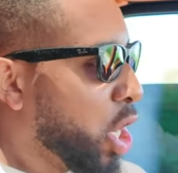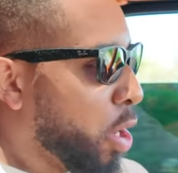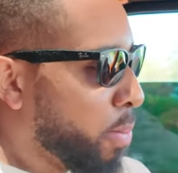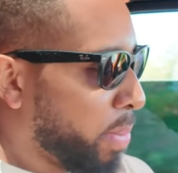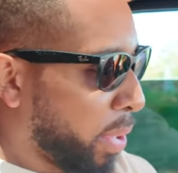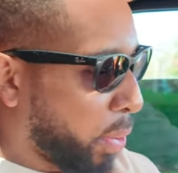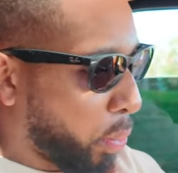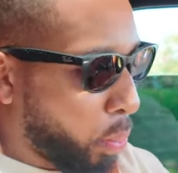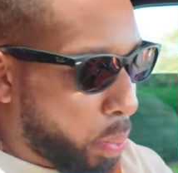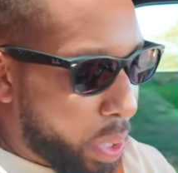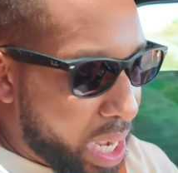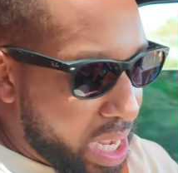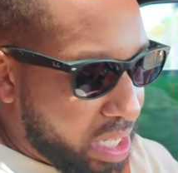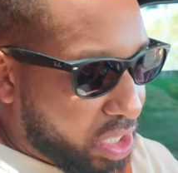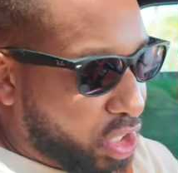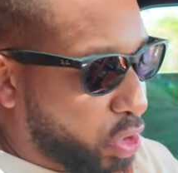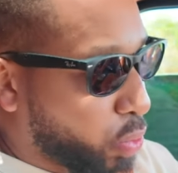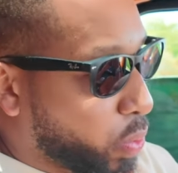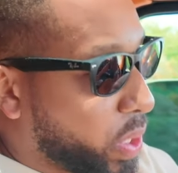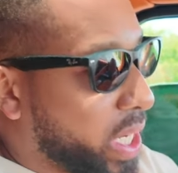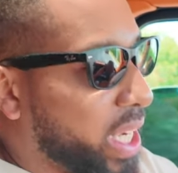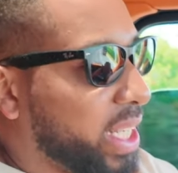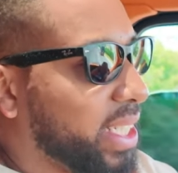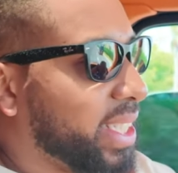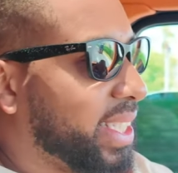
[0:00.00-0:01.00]
But whilst
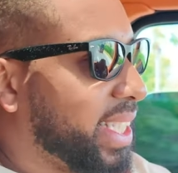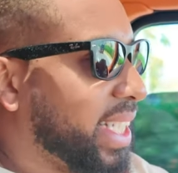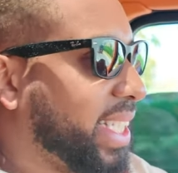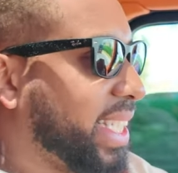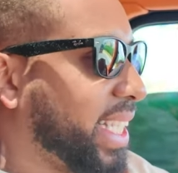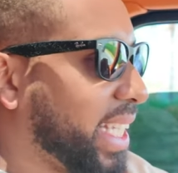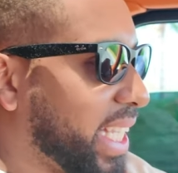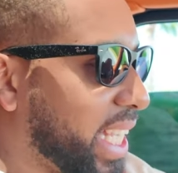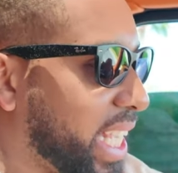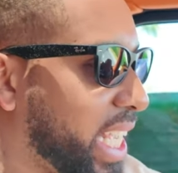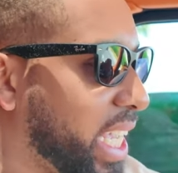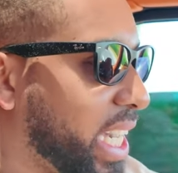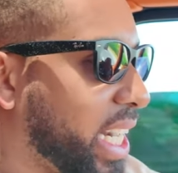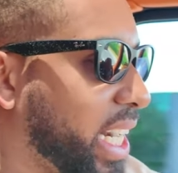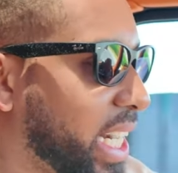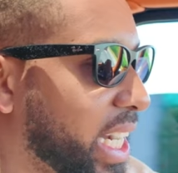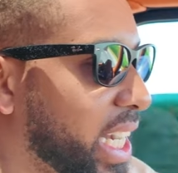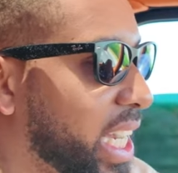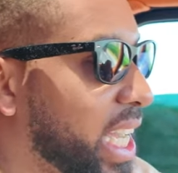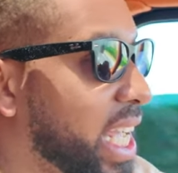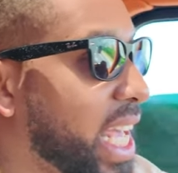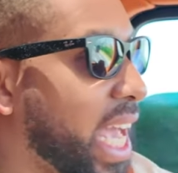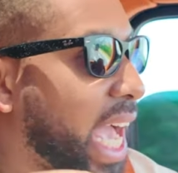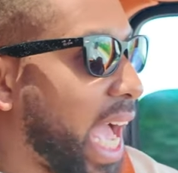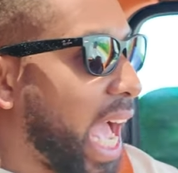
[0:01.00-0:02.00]
we are sitting here
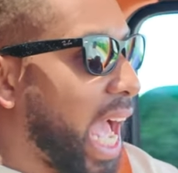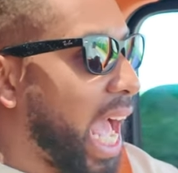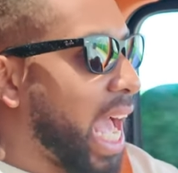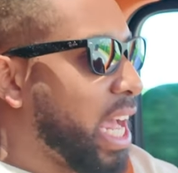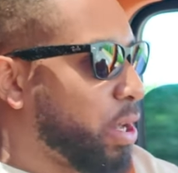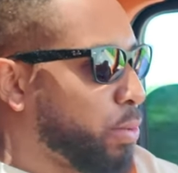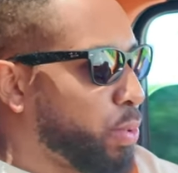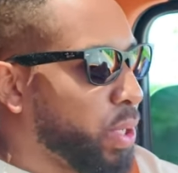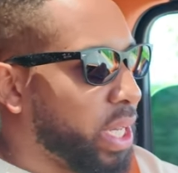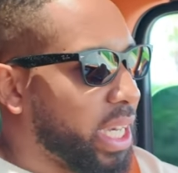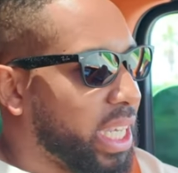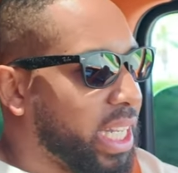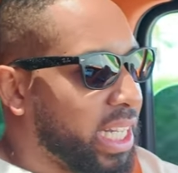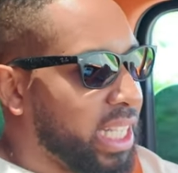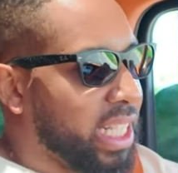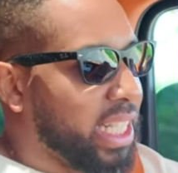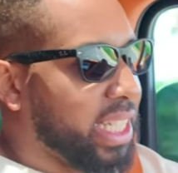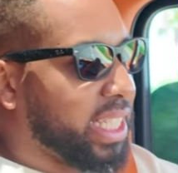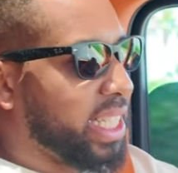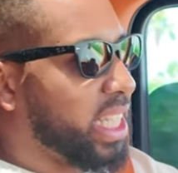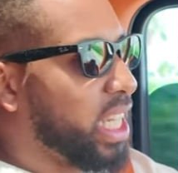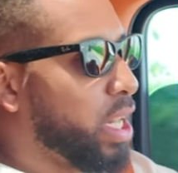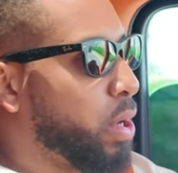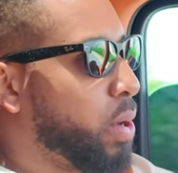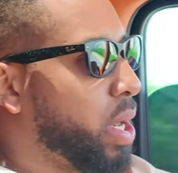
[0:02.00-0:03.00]
and we are in the
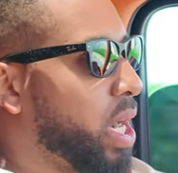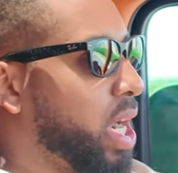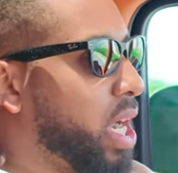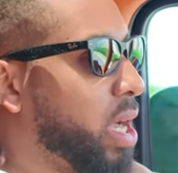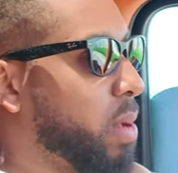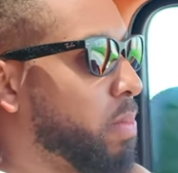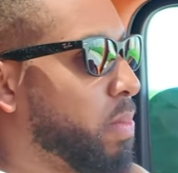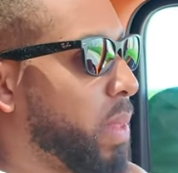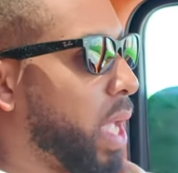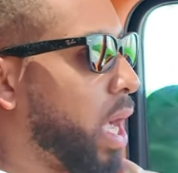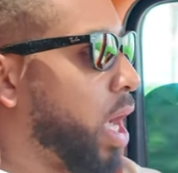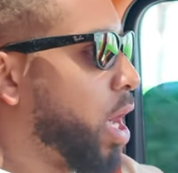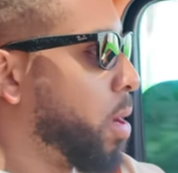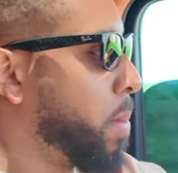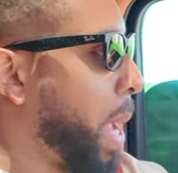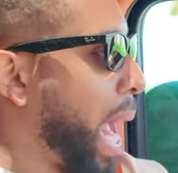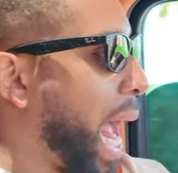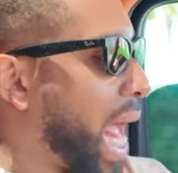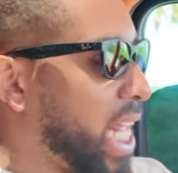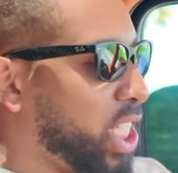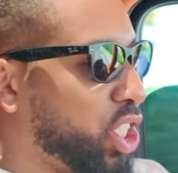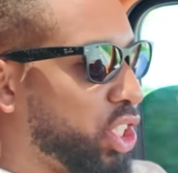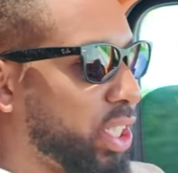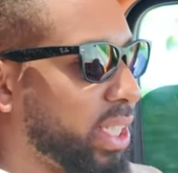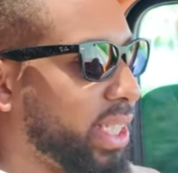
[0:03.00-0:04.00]
interior, um,
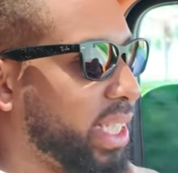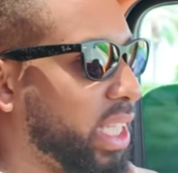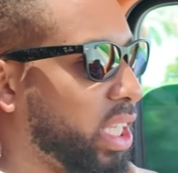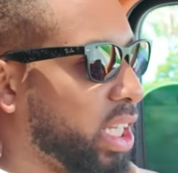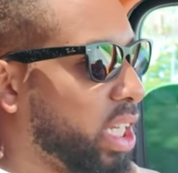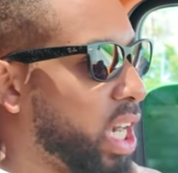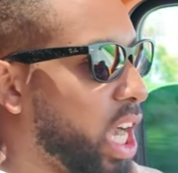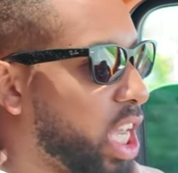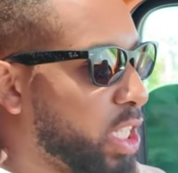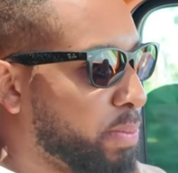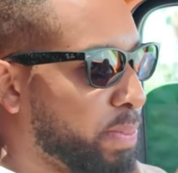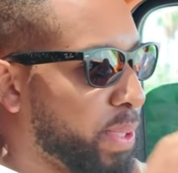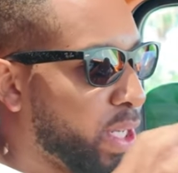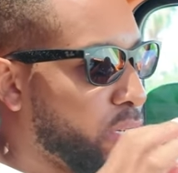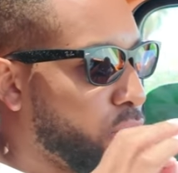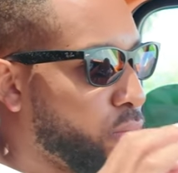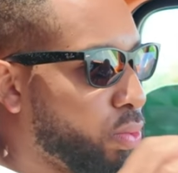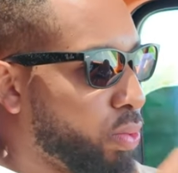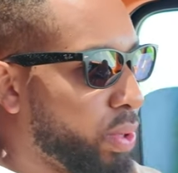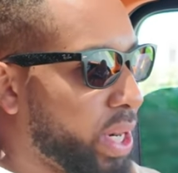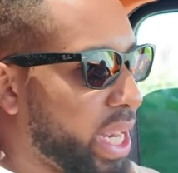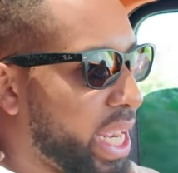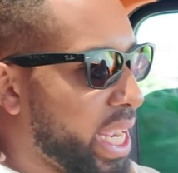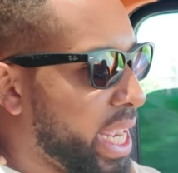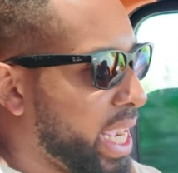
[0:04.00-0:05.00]
as you can see, the car's been
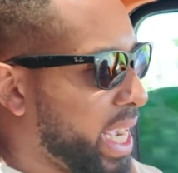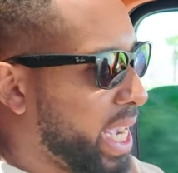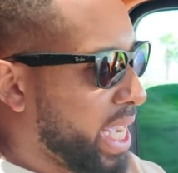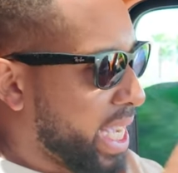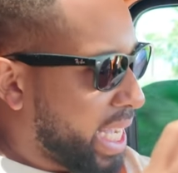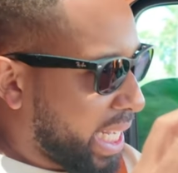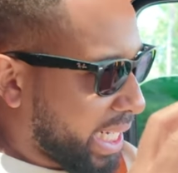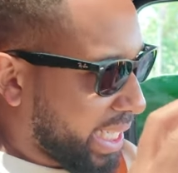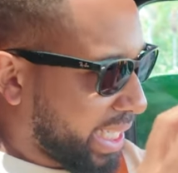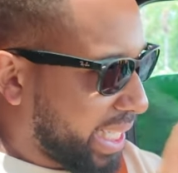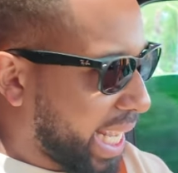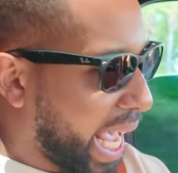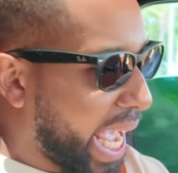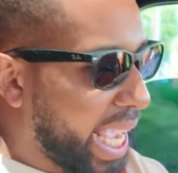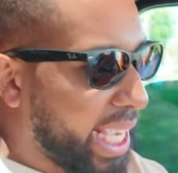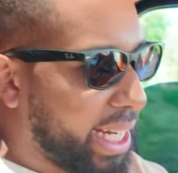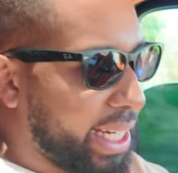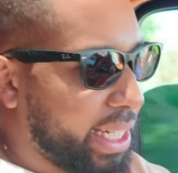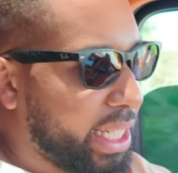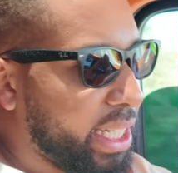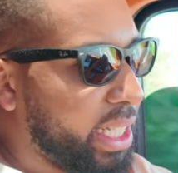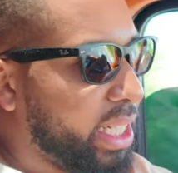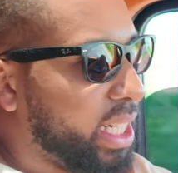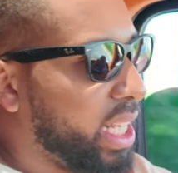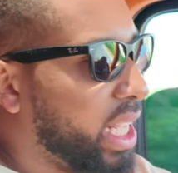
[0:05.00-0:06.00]

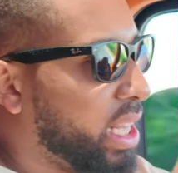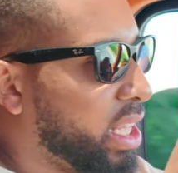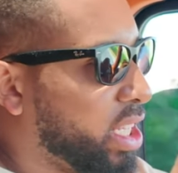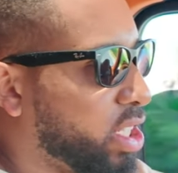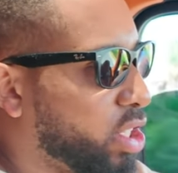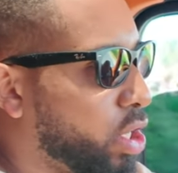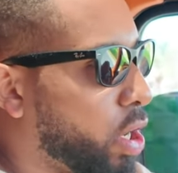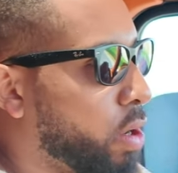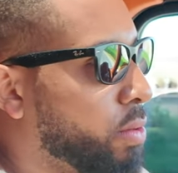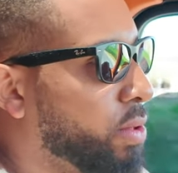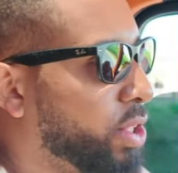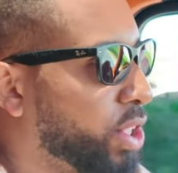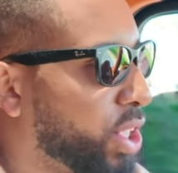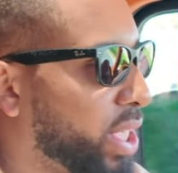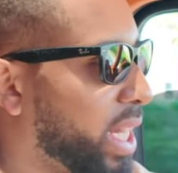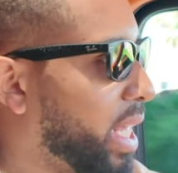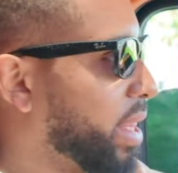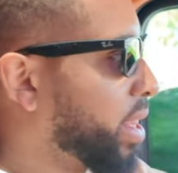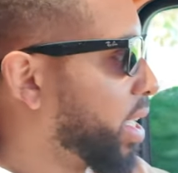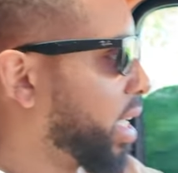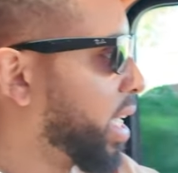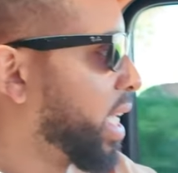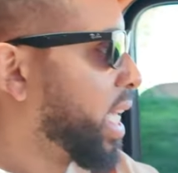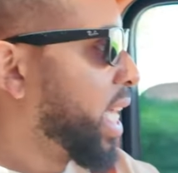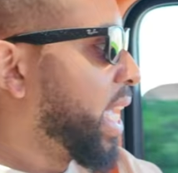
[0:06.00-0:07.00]
re-tailored in this orange
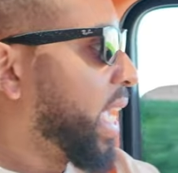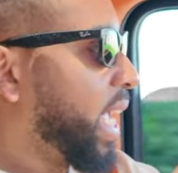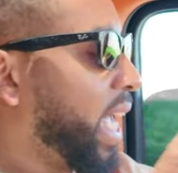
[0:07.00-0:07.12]
leather.